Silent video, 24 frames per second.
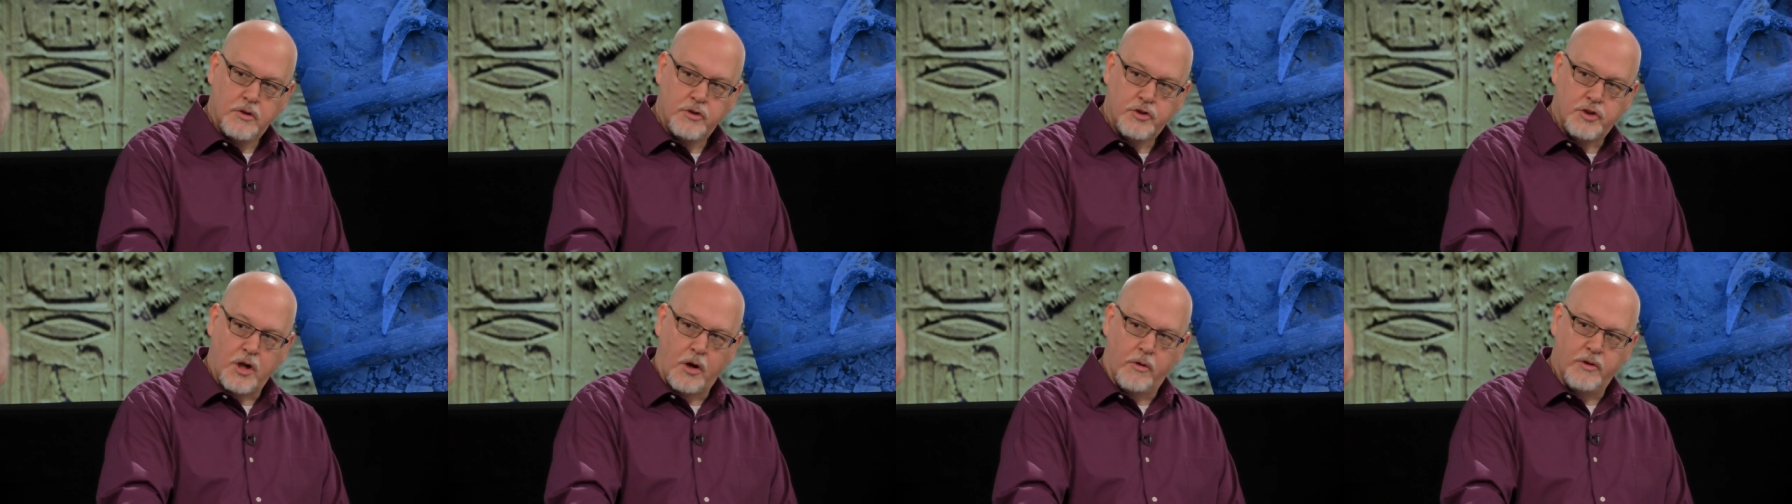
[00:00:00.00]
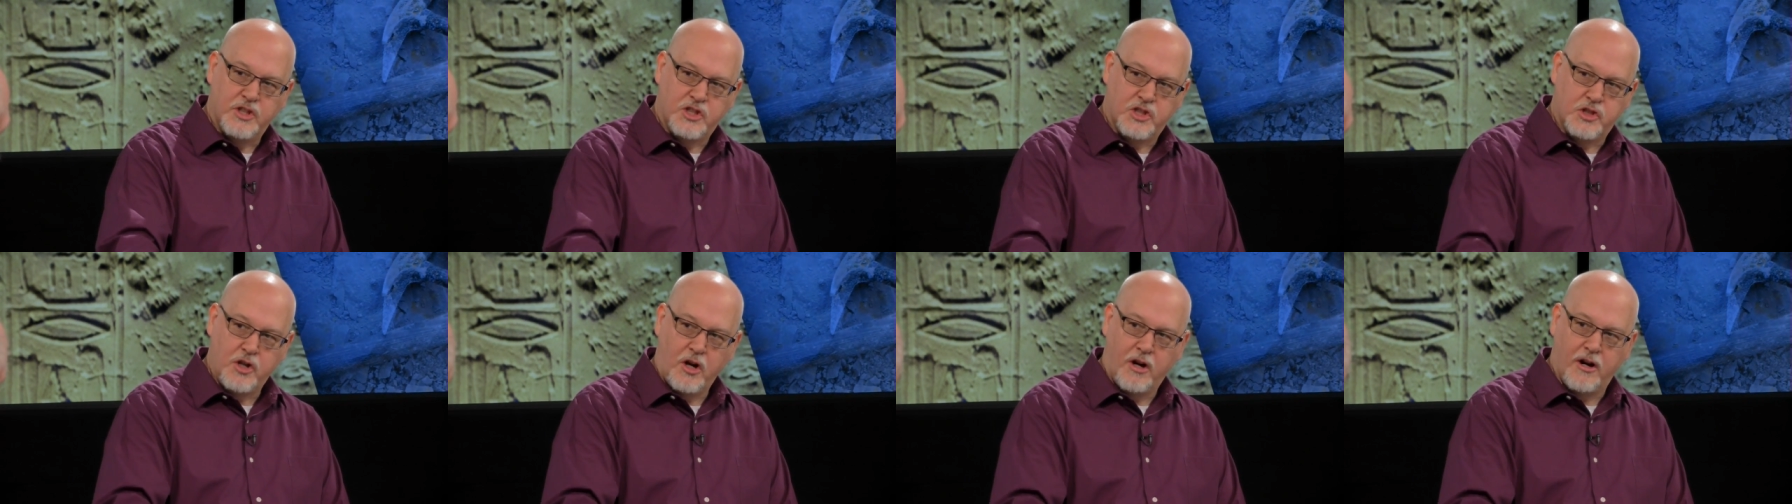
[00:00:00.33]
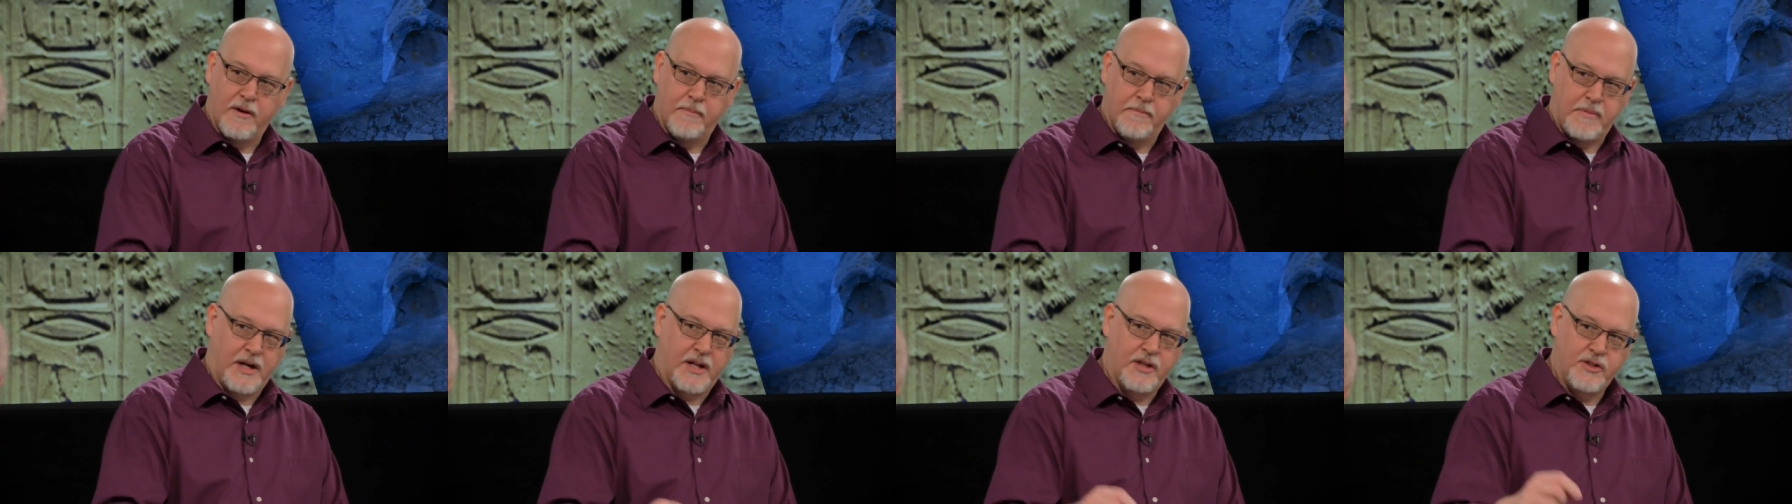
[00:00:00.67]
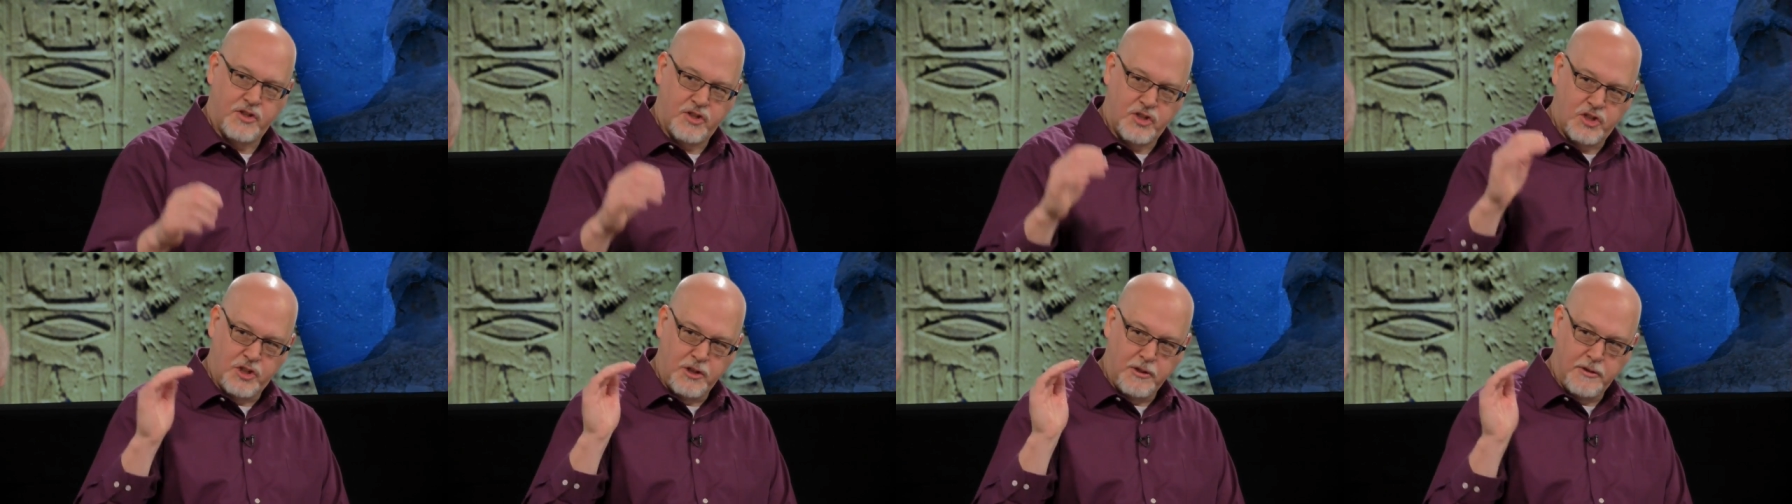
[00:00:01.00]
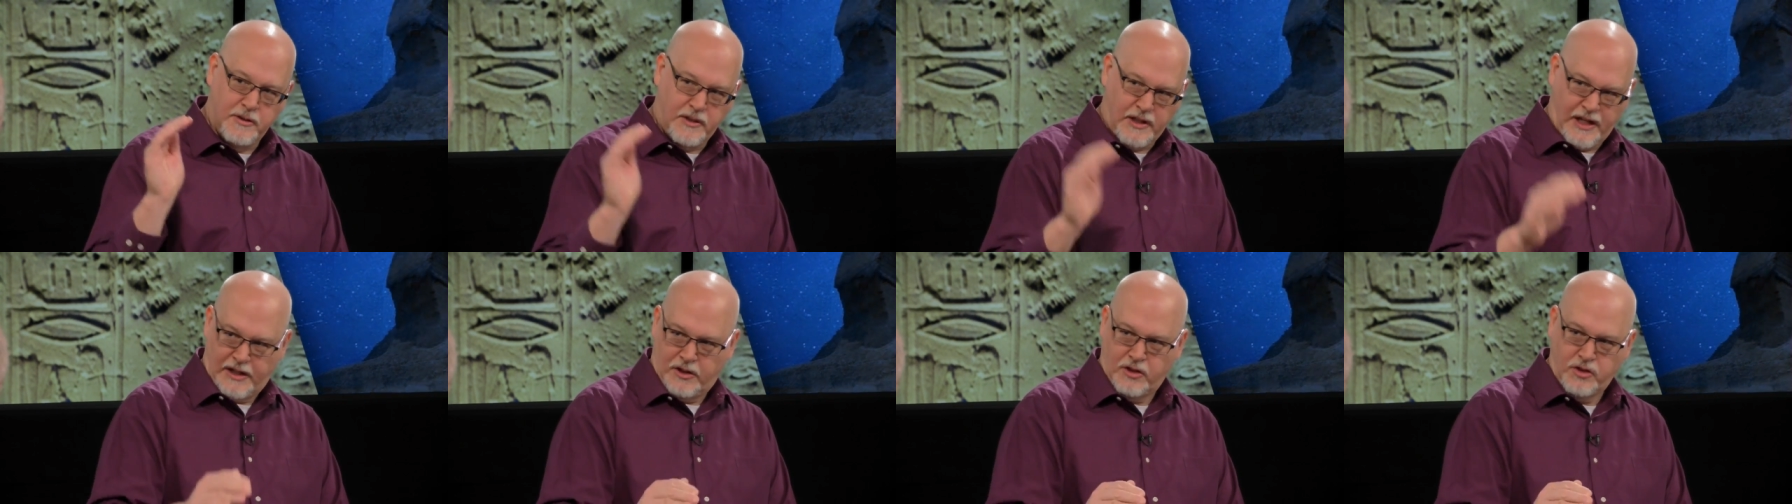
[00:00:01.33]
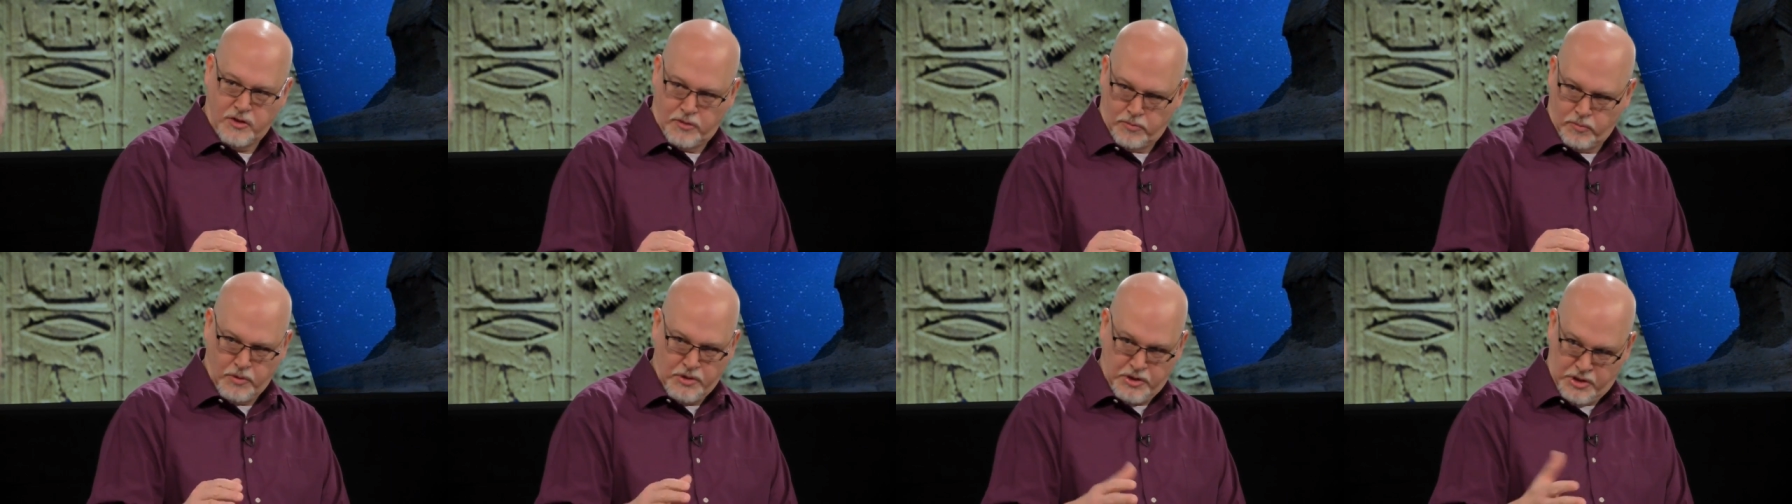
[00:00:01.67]
So it's dirt, but it's su- like
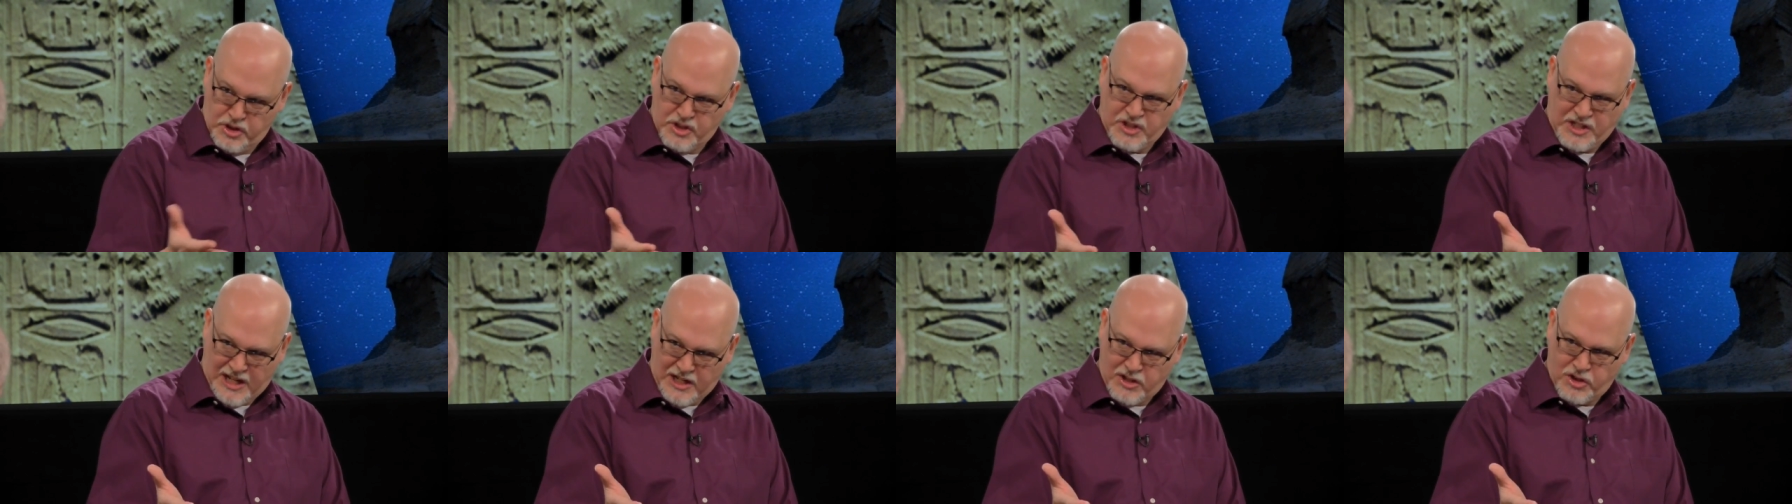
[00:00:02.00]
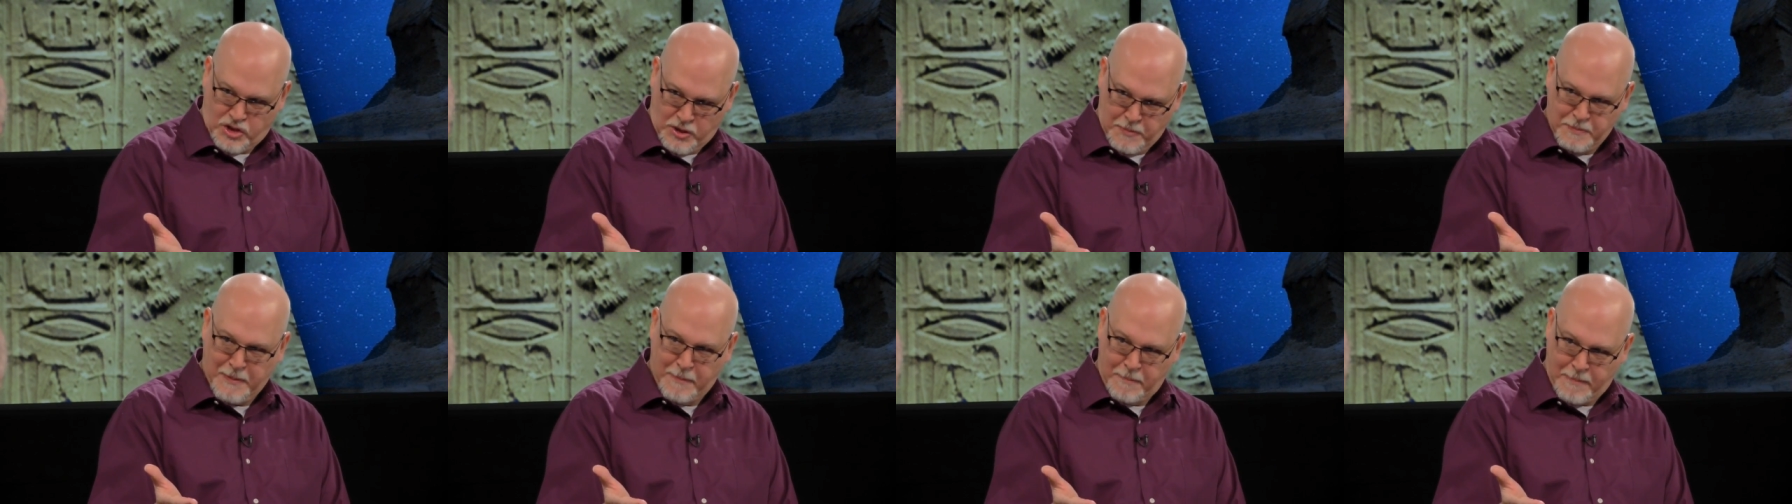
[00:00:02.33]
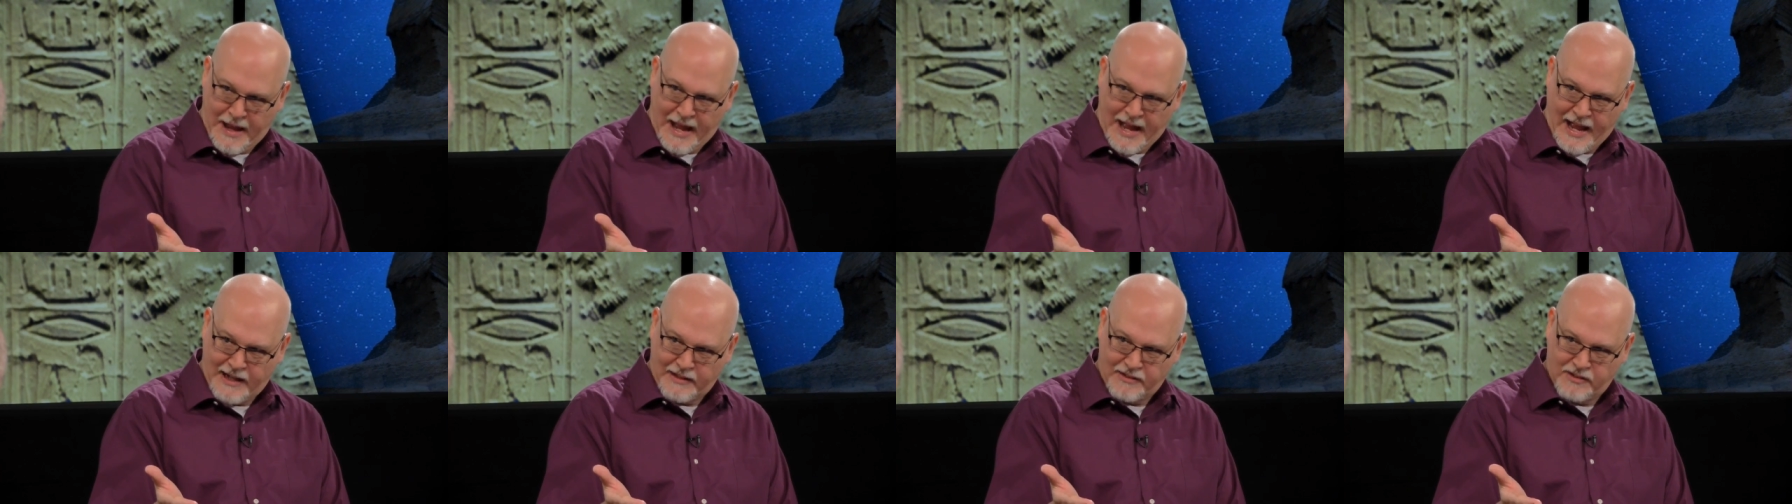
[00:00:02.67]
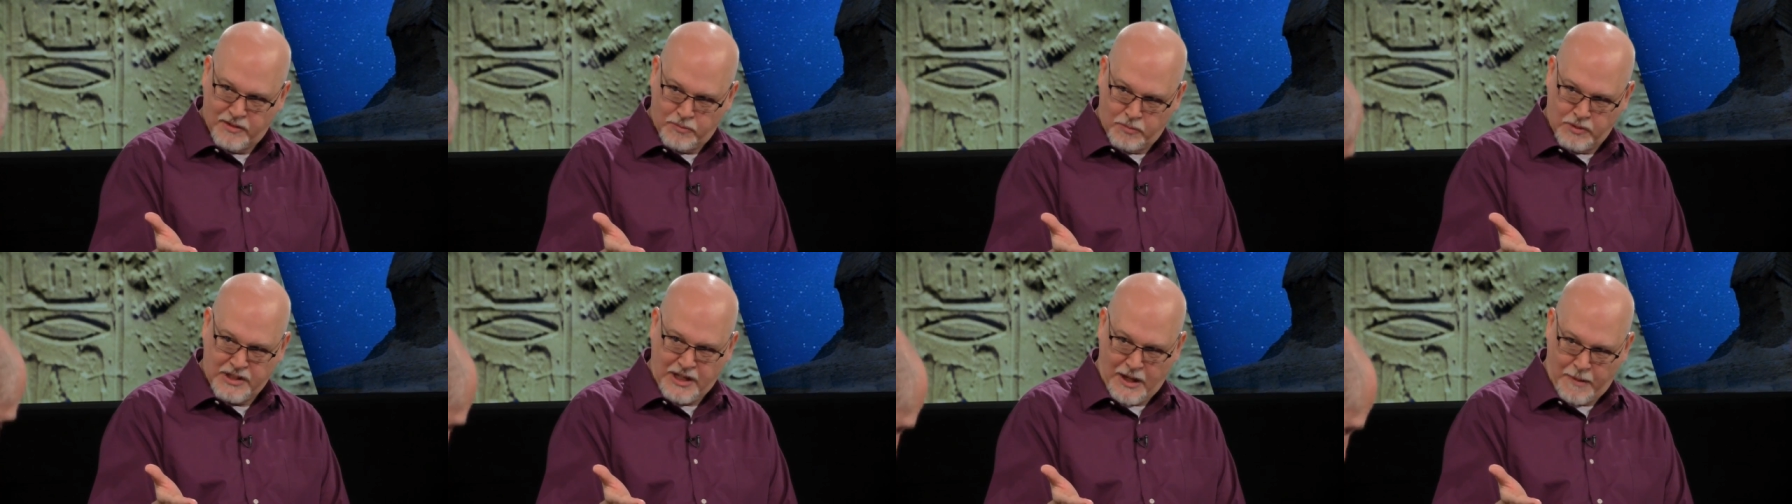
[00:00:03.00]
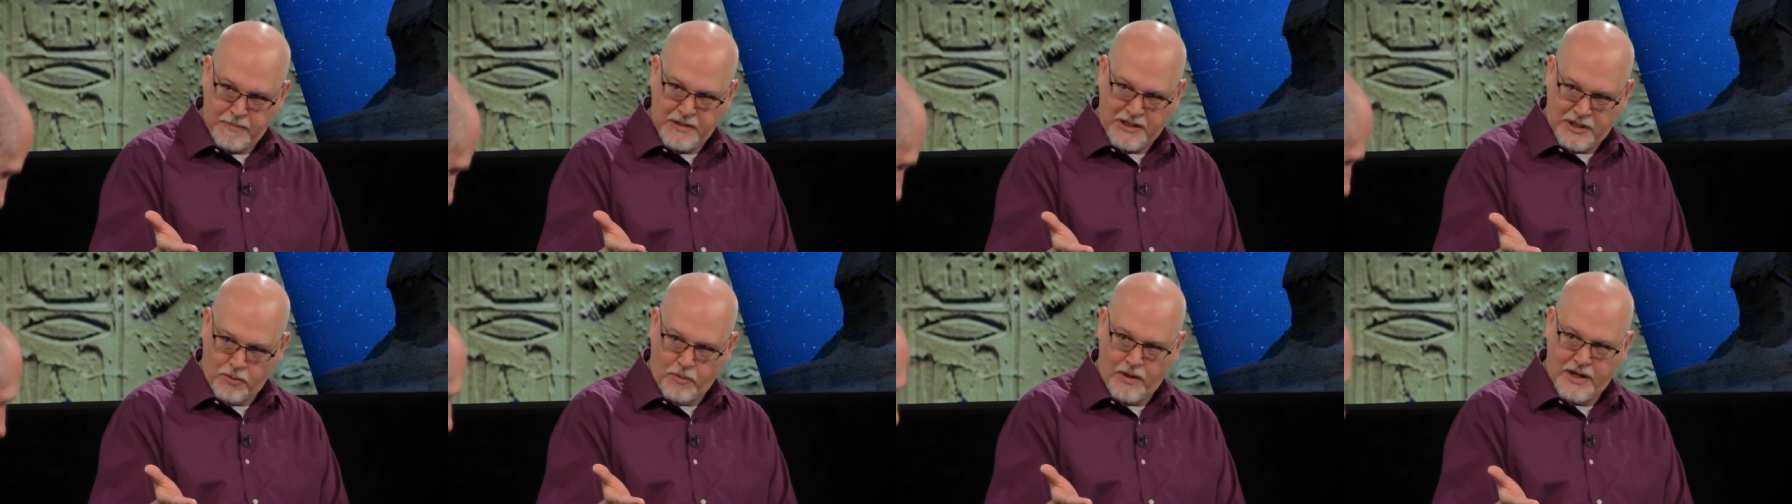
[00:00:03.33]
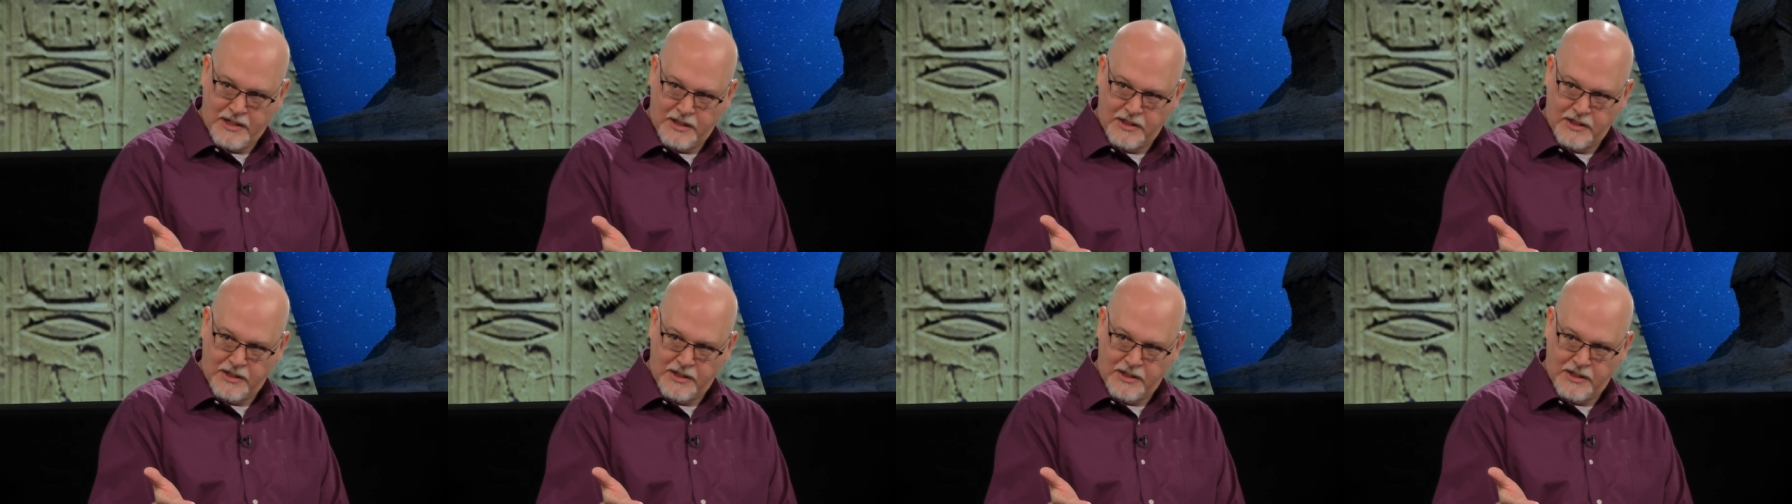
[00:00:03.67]
would you say super packed? Would yes, that be the and, way